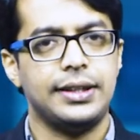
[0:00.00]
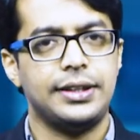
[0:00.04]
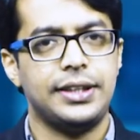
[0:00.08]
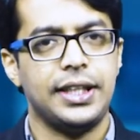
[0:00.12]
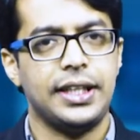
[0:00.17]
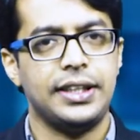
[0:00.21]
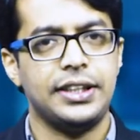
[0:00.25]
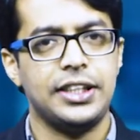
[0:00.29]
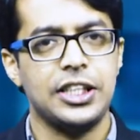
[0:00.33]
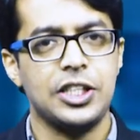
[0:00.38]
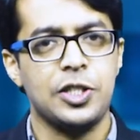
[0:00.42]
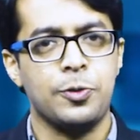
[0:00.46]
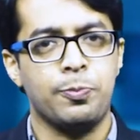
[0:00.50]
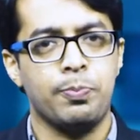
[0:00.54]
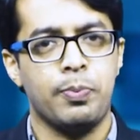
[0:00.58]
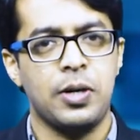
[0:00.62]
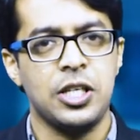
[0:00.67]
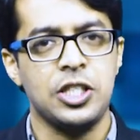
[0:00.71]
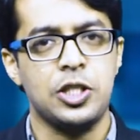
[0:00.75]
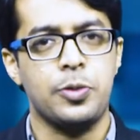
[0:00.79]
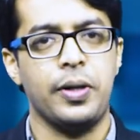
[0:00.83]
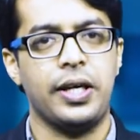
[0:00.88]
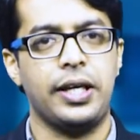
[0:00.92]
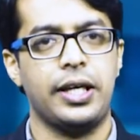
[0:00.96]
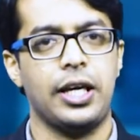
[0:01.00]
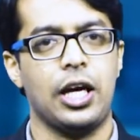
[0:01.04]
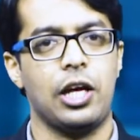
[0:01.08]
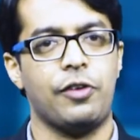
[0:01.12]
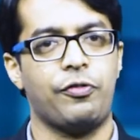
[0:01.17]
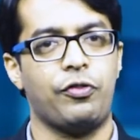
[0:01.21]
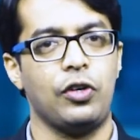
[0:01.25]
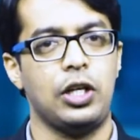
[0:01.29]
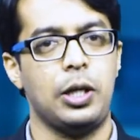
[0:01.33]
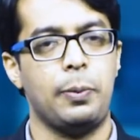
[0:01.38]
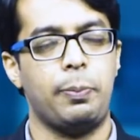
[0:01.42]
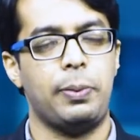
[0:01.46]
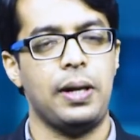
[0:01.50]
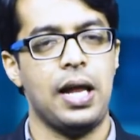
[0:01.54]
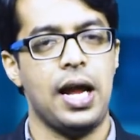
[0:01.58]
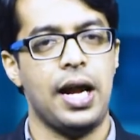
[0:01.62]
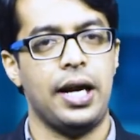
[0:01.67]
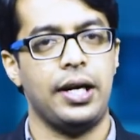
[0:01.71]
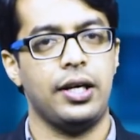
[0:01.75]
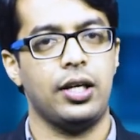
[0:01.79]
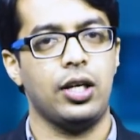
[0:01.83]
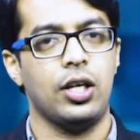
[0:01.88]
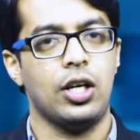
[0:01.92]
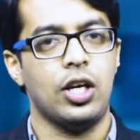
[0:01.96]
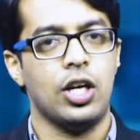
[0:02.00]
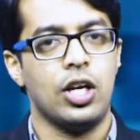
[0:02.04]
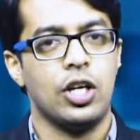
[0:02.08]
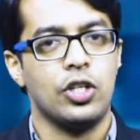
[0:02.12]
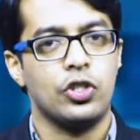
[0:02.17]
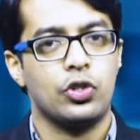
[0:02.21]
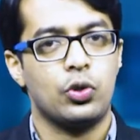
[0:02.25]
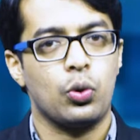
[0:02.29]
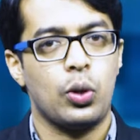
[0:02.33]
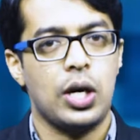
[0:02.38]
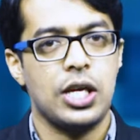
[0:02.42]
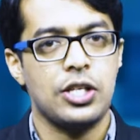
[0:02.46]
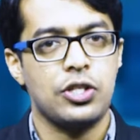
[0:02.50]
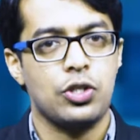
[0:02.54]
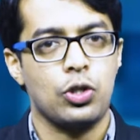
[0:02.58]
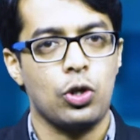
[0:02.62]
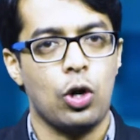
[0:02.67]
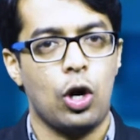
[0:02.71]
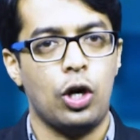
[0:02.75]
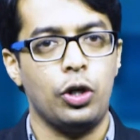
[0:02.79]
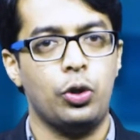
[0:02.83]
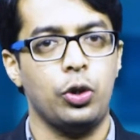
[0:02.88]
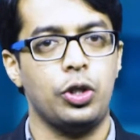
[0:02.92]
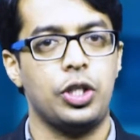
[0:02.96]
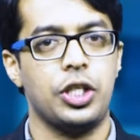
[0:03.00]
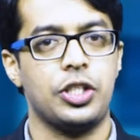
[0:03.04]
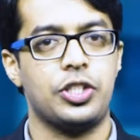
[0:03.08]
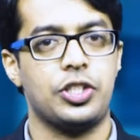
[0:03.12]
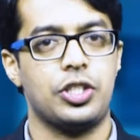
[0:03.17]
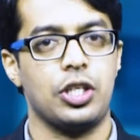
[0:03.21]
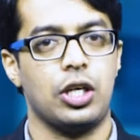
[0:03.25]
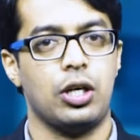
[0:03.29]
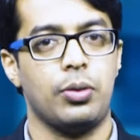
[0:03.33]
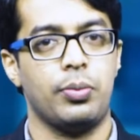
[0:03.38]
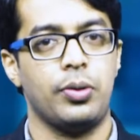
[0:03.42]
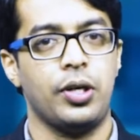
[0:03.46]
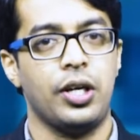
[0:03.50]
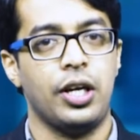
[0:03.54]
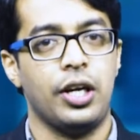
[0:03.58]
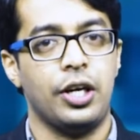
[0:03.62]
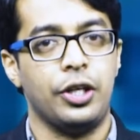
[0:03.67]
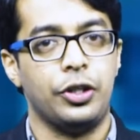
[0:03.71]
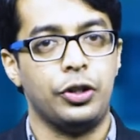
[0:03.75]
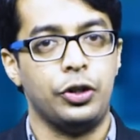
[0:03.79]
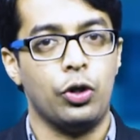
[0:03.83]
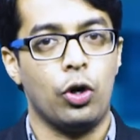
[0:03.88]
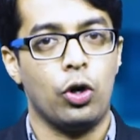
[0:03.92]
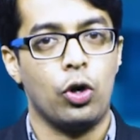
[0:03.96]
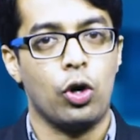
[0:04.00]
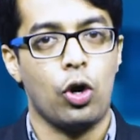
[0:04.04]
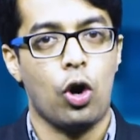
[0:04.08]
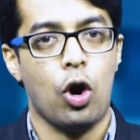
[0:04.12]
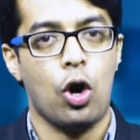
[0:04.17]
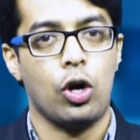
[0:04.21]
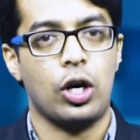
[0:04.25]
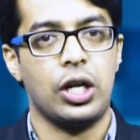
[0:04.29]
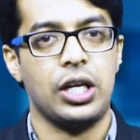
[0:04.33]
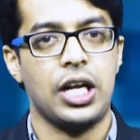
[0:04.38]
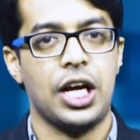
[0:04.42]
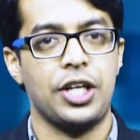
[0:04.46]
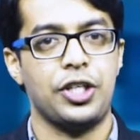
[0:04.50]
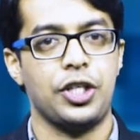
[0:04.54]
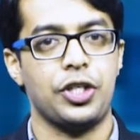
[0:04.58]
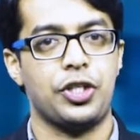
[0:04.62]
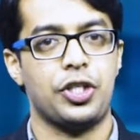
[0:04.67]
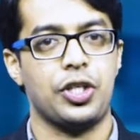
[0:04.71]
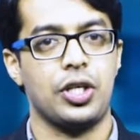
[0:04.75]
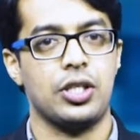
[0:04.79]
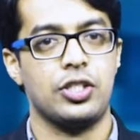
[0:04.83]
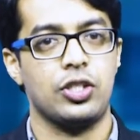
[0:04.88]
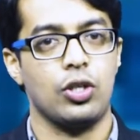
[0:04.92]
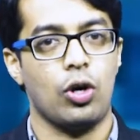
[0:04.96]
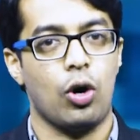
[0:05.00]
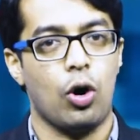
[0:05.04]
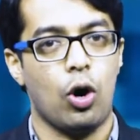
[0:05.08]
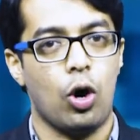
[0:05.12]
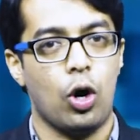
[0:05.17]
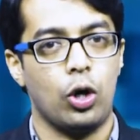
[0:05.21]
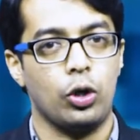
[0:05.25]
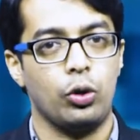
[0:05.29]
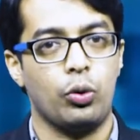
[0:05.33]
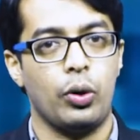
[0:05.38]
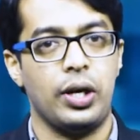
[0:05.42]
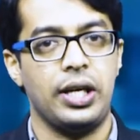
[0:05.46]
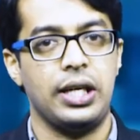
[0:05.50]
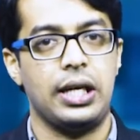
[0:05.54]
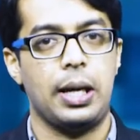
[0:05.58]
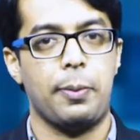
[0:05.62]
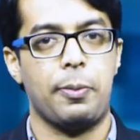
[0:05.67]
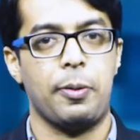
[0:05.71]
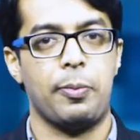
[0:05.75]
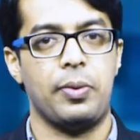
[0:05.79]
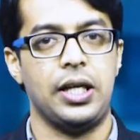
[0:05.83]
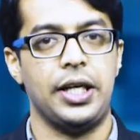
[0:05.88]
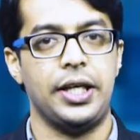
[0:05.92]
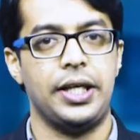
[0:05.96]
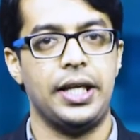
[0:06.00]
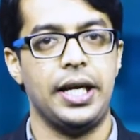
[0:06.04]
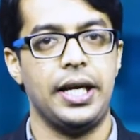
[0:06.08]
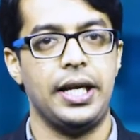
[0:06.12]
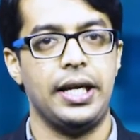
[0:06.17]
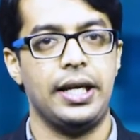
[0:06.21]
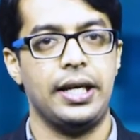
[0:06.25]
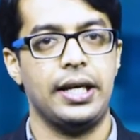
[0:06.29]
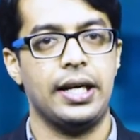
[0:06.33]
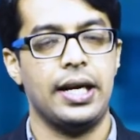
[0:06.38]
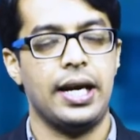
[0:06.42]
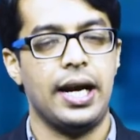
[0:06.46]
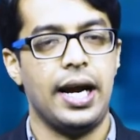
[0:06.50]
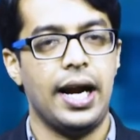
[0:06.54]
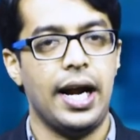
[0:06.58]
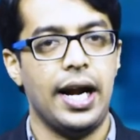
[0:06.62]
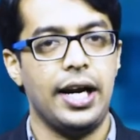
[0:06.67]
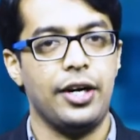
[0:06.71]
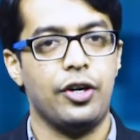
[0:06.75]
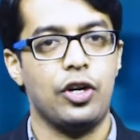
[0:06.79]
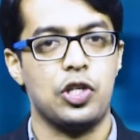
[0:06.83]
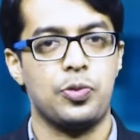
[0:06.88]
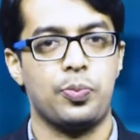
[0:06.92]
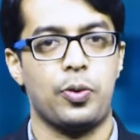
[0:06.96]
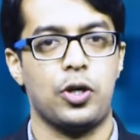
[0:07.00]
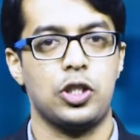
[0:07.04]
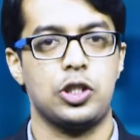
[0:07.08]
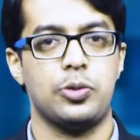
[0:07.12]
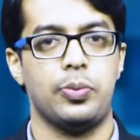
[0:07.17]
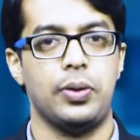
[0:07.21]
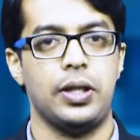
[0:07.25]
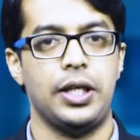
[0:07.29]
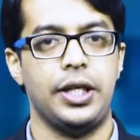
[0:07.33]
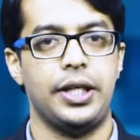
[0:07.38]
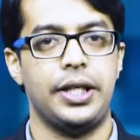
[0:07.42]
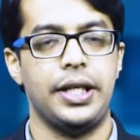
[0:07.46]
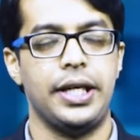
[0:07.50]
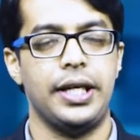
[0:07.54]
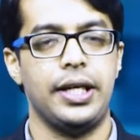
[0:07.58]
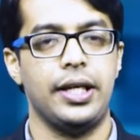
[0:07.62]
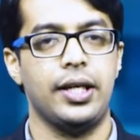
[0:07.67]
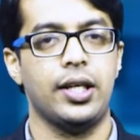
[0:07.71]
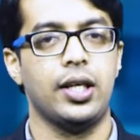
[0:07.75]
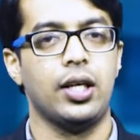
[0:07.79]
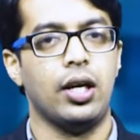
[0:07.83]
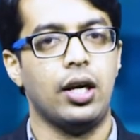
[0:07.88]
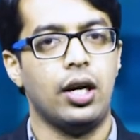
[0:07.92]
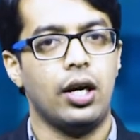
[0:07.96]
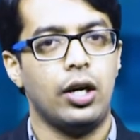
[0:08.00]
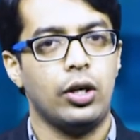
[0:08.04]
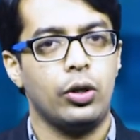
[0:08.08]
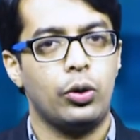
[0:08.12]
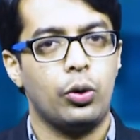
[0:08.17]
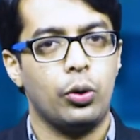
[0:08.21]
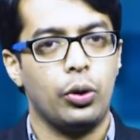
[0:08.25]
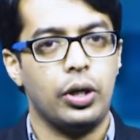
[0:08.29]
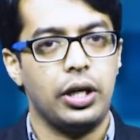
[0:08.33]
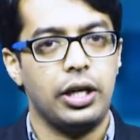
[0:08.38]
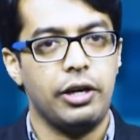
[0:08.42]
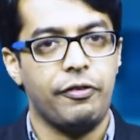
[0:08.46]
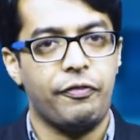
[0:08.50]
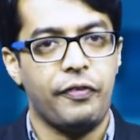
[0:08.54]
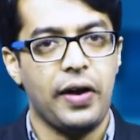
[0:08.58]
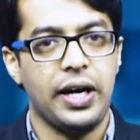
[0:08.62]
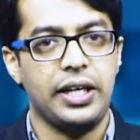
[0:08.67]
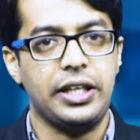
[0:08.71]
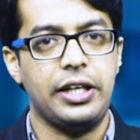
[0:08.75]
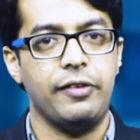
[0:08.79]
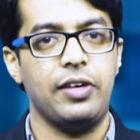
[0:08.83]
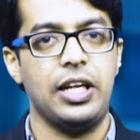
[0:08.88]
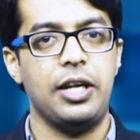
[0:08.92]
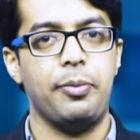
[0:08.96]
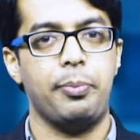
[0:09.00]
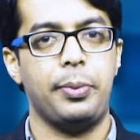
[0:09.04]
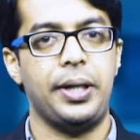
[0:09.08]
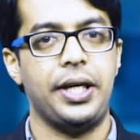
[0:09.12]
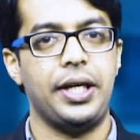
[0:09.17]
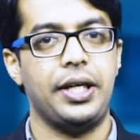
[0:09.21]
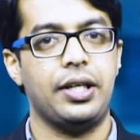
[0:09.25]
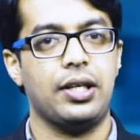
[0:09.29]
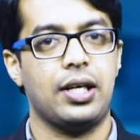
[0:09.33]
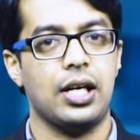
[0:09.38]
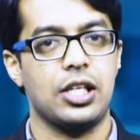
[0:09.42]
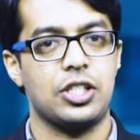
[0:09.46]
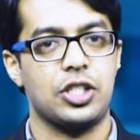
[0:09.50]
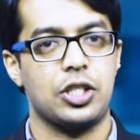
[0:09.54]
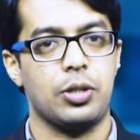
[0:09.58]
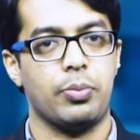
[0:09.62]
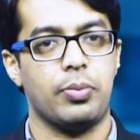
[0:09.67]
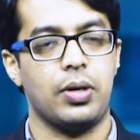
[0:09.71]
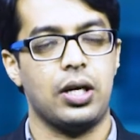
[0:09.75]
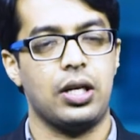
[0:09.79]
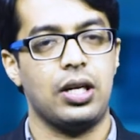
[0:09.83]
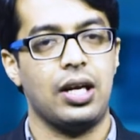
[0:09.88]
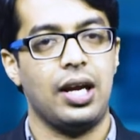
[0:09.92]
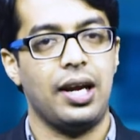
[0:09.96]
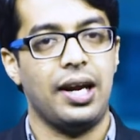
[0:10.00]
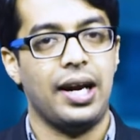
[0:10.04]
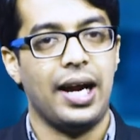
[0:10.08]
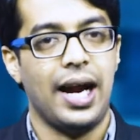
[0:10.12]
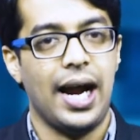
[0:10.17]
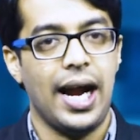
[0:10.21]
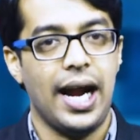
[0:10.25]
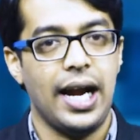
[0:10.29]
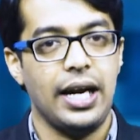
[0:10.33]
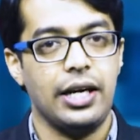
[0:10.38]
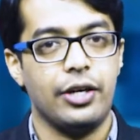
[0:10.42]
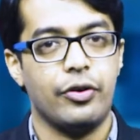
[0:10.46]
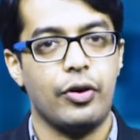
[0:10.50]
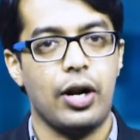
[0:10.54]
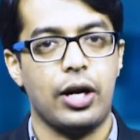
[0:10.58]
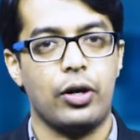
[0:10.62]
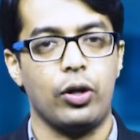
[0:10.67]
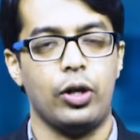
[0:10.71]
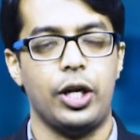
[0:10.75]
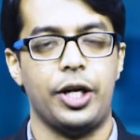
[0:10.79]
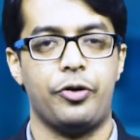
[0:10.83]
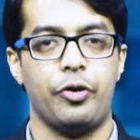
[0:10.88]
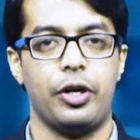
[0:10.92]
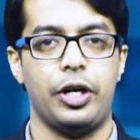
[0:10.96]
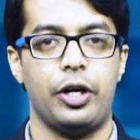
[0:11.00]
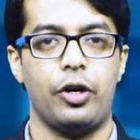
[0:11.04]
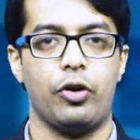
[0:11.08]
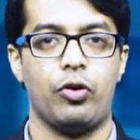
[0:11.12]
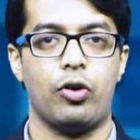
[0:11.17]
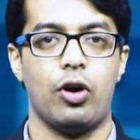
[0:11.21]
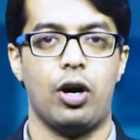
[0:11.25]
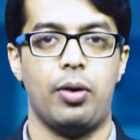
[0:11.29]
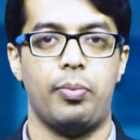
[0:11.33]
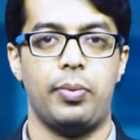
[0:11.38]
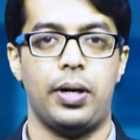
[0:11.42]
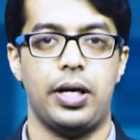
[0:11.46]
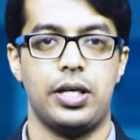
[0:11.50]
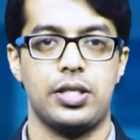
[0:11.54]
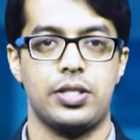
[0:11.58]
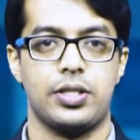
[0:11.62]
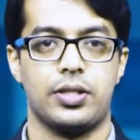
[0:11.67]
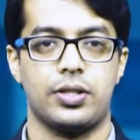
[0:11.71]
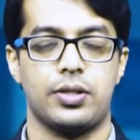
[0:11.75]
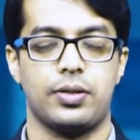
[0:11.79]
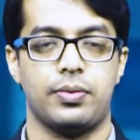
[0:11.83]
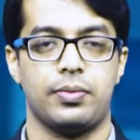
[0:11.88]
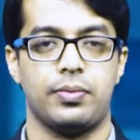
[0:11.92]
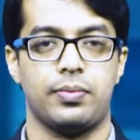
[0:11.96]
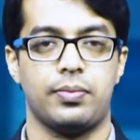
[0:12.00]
Changes must be carefully planned so as not to disturb your organization's ongoing capability and responsibility to effectively meet customer and regulatory requirements.